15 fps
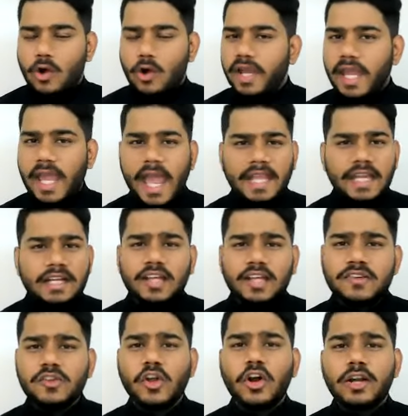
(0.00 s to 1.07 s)
Okay, and it
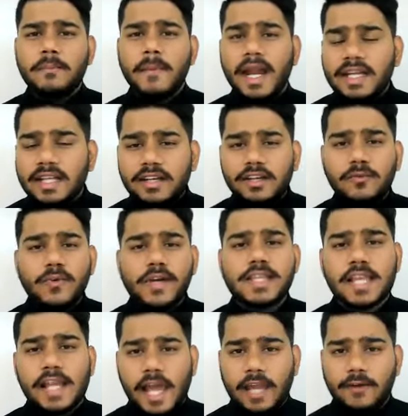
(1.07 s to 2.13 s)
does not matter in
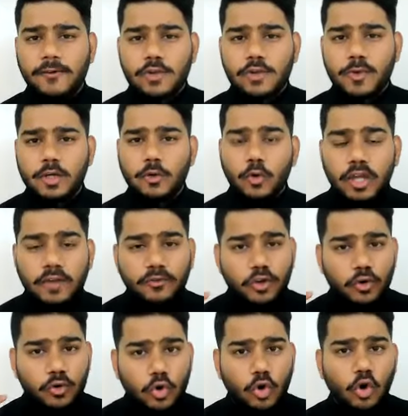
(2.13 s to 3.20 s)
which language we do. If
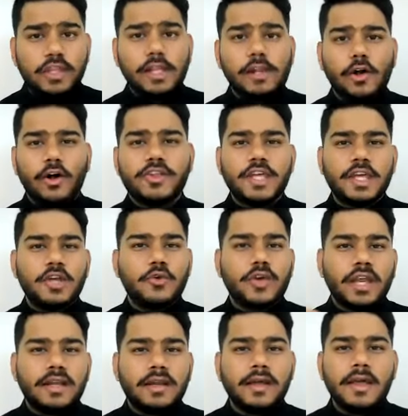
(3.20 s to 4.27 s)
you know the logic, you
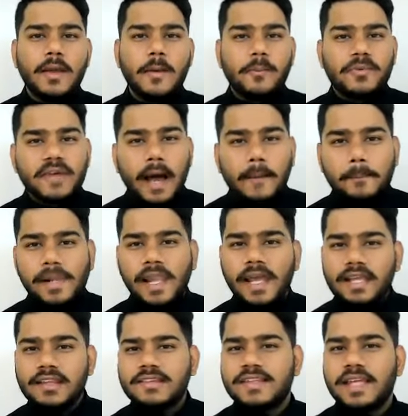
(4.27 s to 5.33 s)
can apply
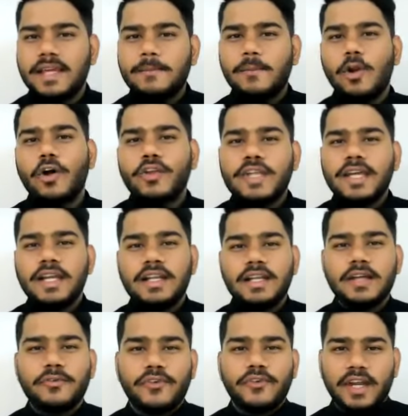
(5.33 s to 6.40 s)
the same logic in
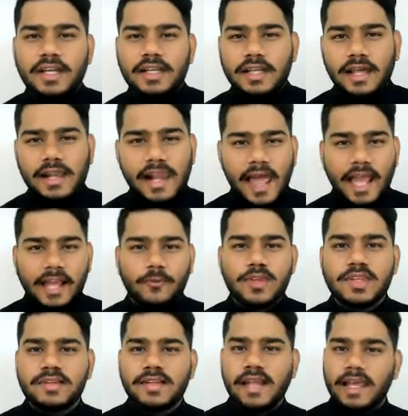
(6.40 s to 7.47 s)
different
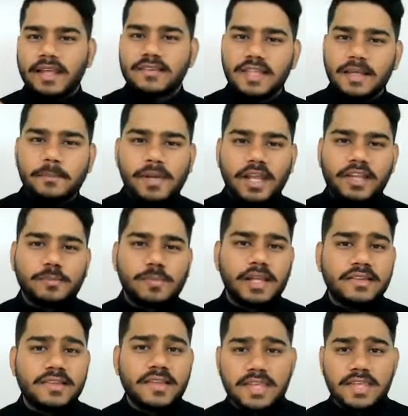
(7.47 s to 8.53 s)
languages like C++,
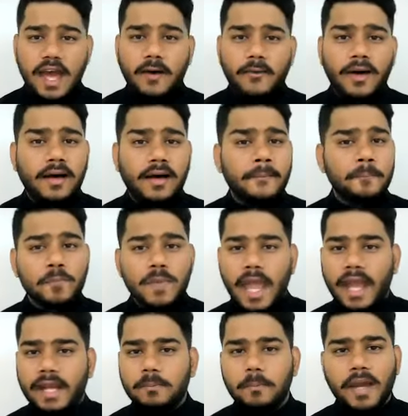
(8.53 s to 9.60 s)
Java,
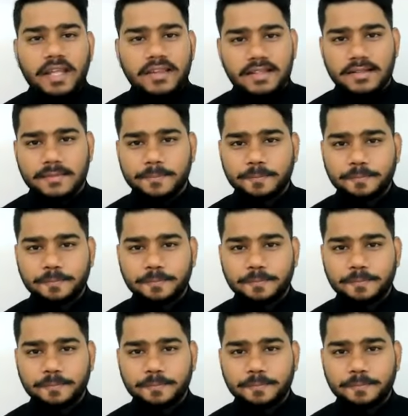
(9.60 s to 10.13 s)
and Python.